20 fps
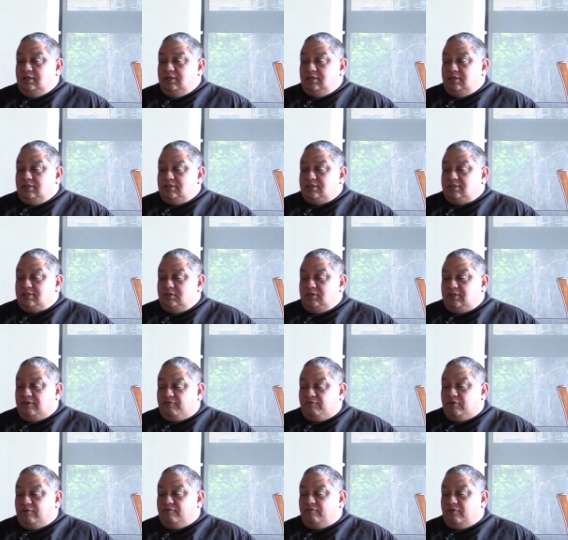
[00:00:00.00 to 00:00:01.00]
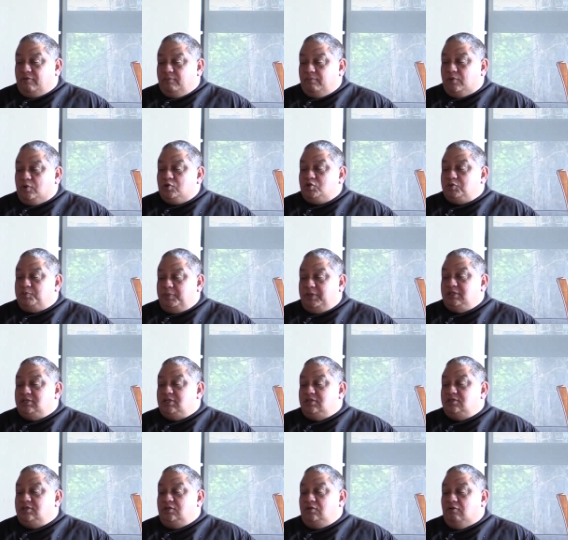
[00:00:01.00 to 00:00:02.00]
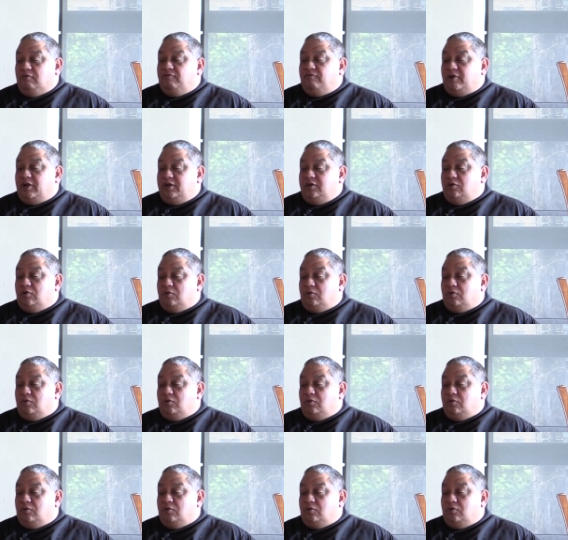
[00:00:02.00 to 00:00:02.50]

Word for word: is different from most pizzas that you'll find